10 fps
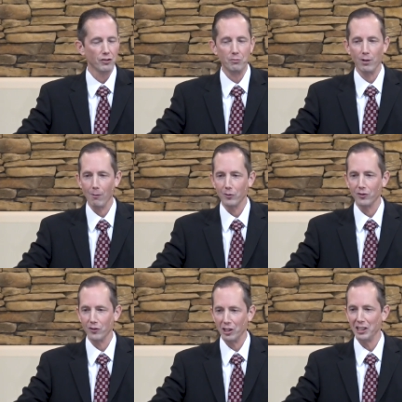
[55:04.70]
Jesus
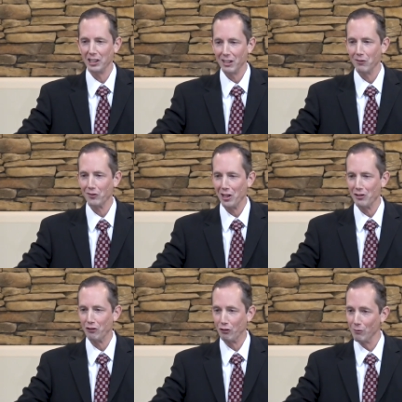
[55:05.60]
promises that he can give us
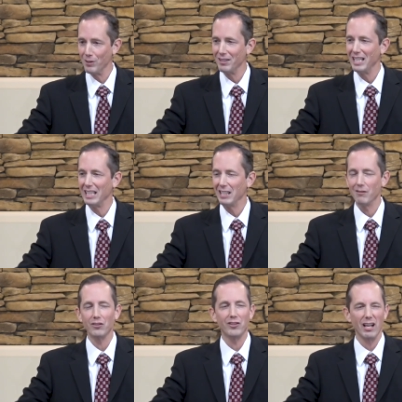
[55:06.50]
that discernment, he can
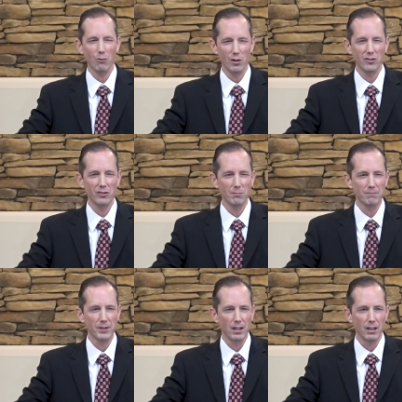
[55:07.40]
give us that
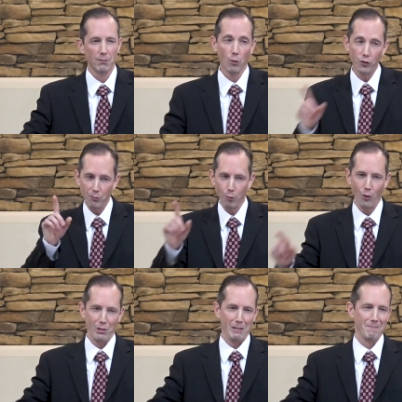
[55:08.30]
wisdom. Most
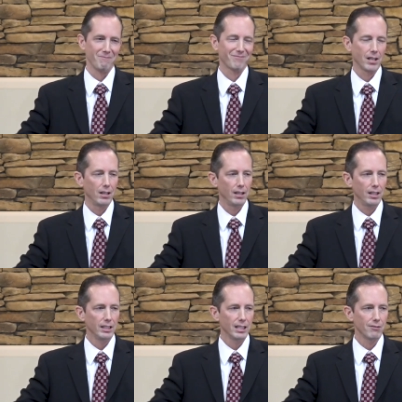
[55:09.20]
importantly,
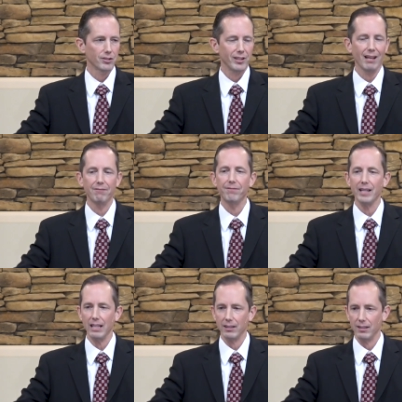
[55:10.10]
he can give us that
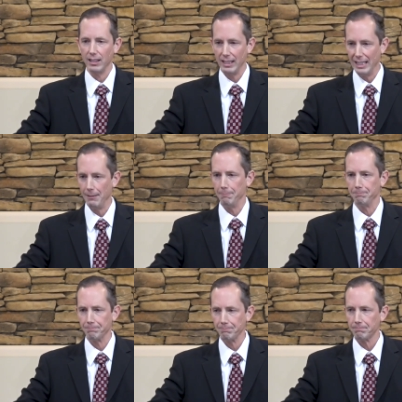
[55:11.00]
faith in him,
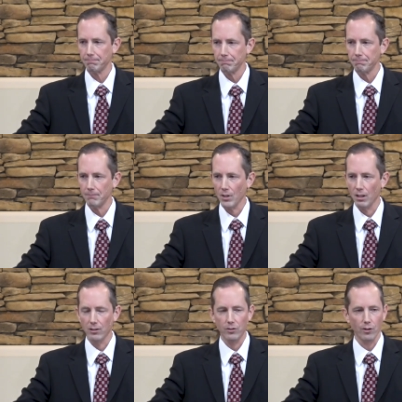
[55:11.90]

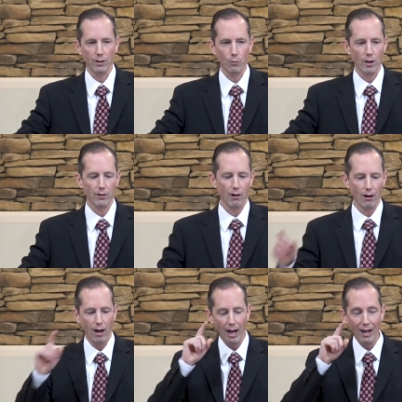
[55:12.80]
so that whether
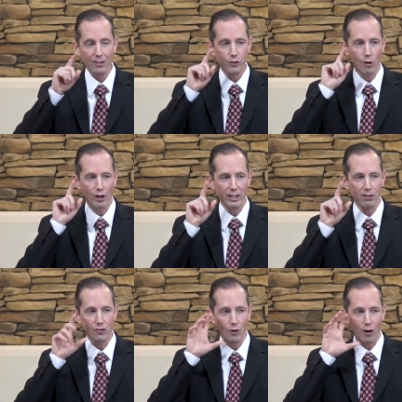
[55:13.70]
our eyes or our
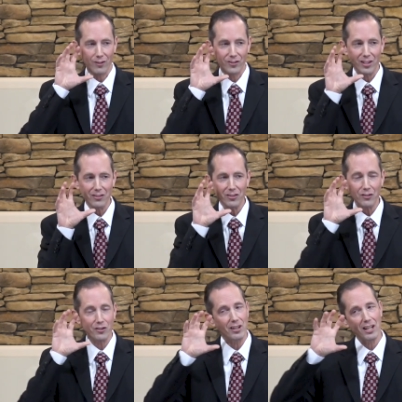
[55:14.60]
ears or our
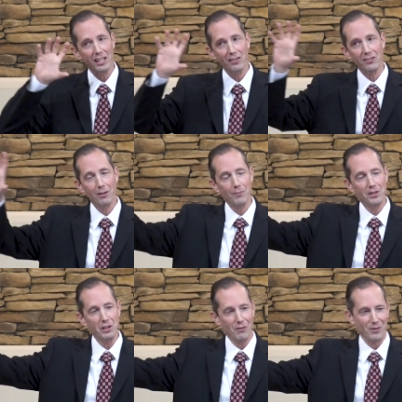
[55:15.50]
senses are telling us
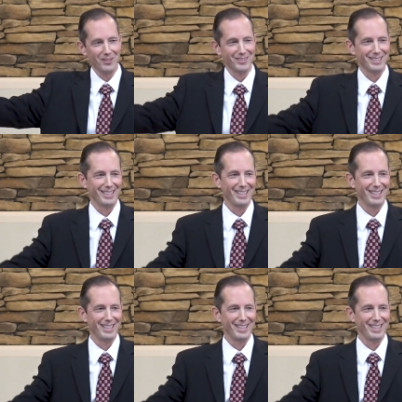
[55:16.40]
something different,